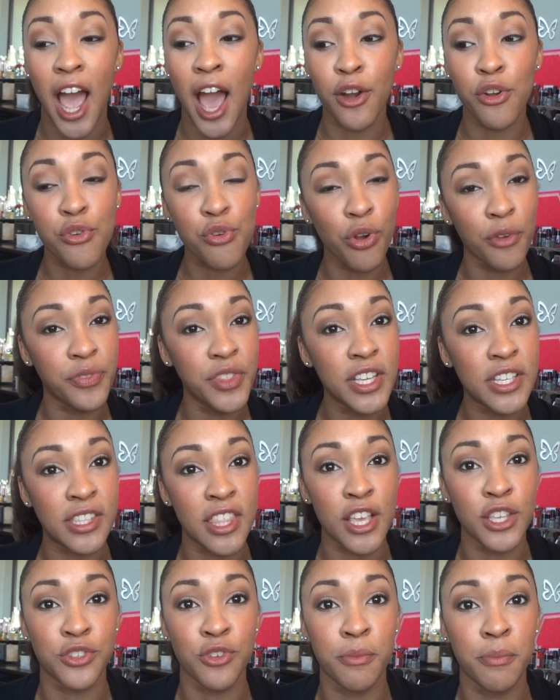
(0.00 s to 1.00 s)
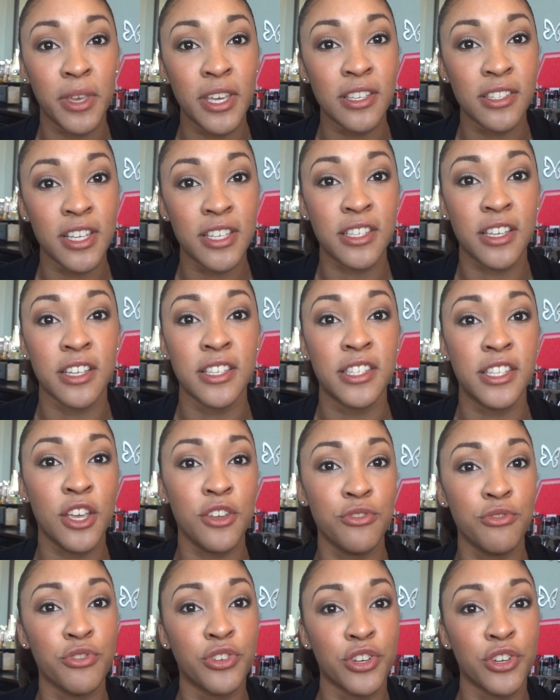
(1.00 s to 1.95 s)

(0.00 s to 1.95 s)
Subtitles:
I don't know if these things are being discontinued,